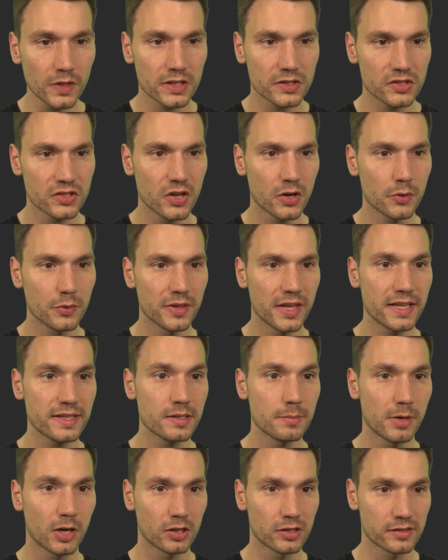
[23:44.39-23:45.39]
So that's
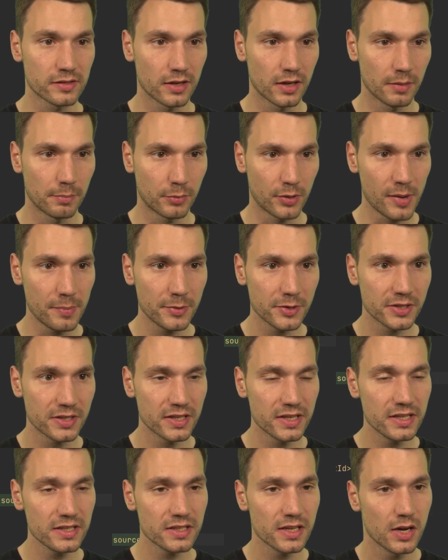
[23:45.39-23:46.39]
about
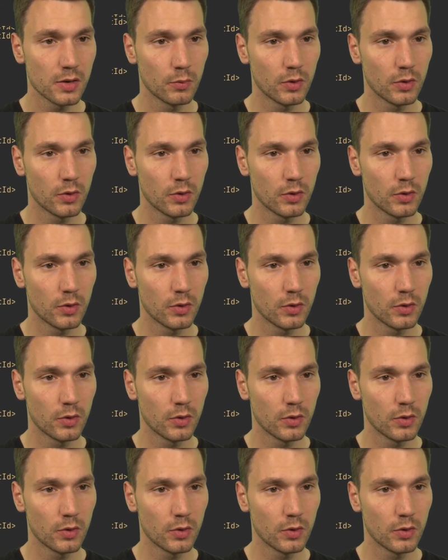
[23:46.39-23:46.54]
properties.